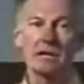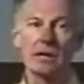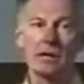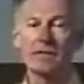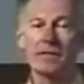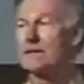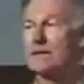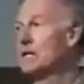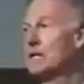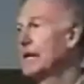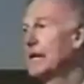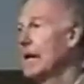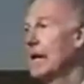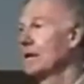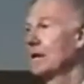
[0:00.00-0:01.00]
You'll often see
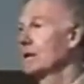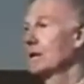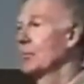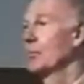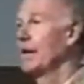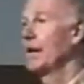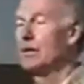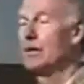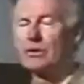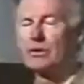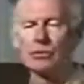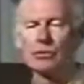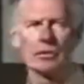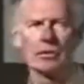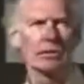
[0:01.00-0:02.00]
Canada compared to
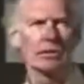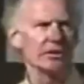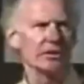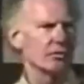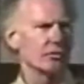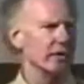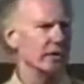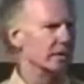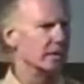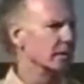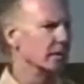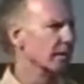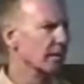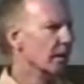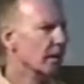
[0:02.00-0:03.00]
Norway, Sweden,
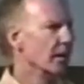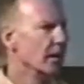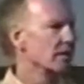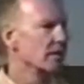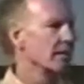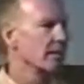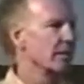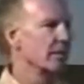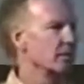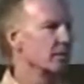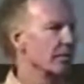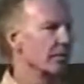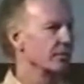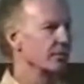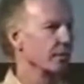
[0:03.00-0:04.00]
and some of these
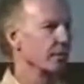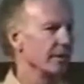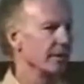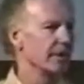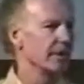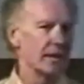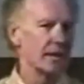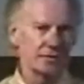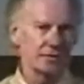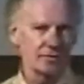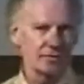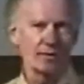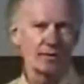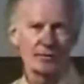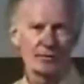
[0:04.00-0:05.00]
northern European
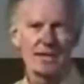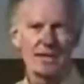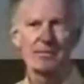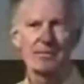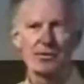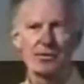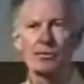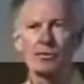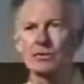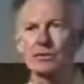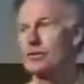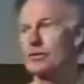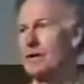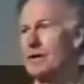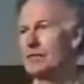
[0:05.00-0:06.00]
countries, but remember those,
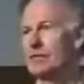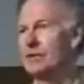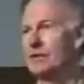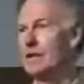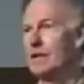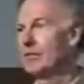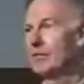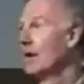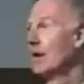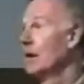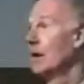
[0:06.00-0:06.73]
those countries have